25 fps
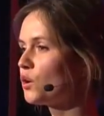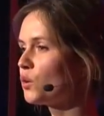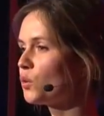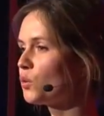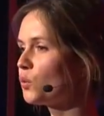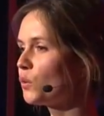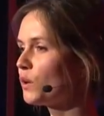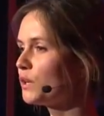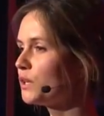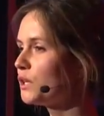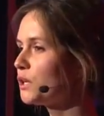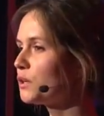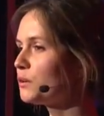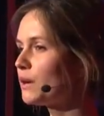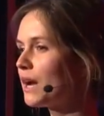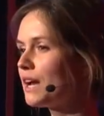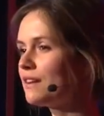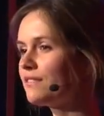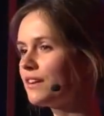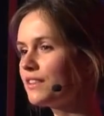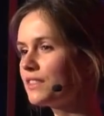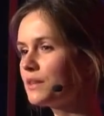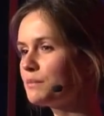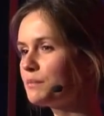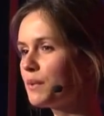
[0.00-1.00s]
When you arrive
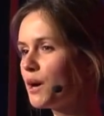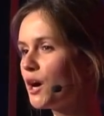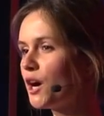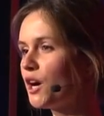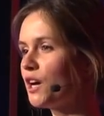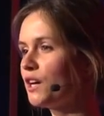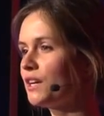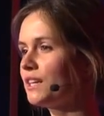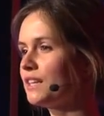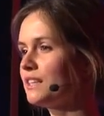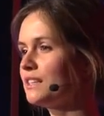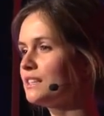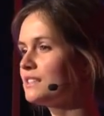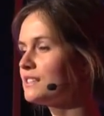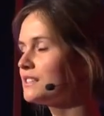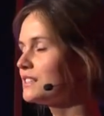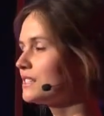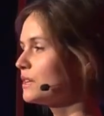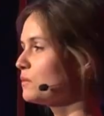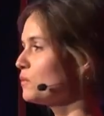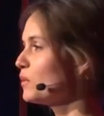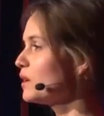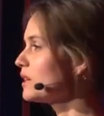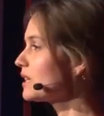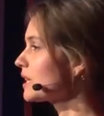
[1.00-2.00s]
at the party,
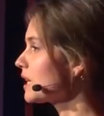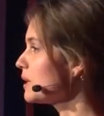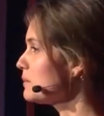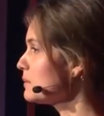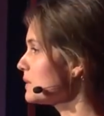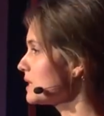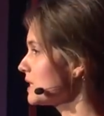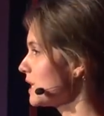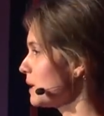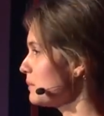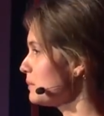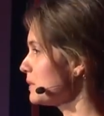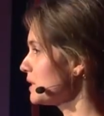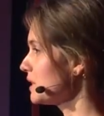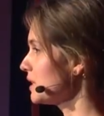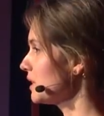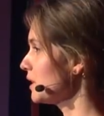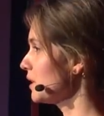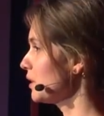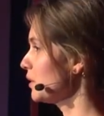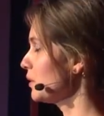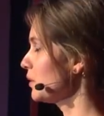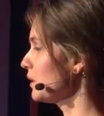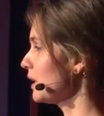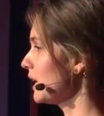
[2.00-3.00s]
someone comes up to
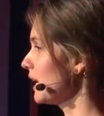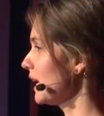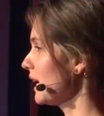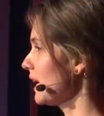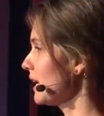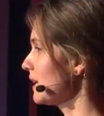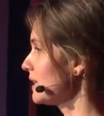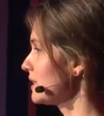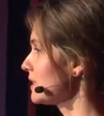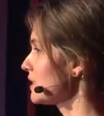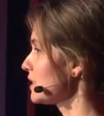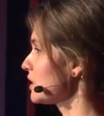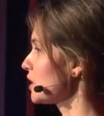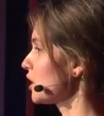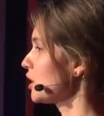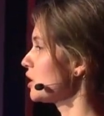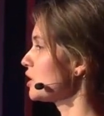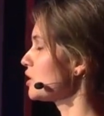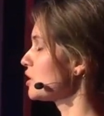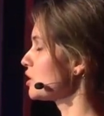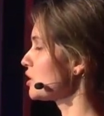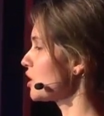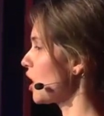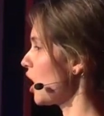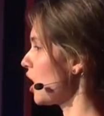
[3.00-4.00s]
you and
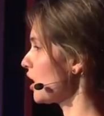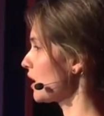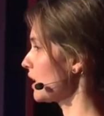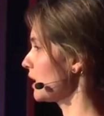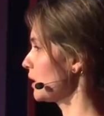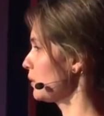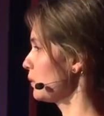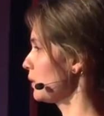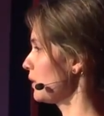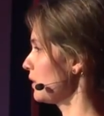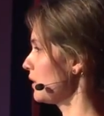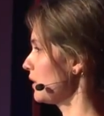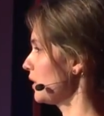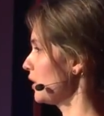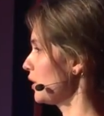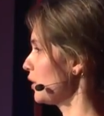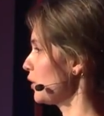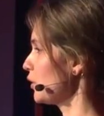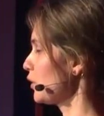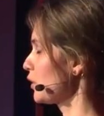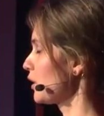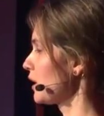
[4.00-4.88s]
starts talking with you.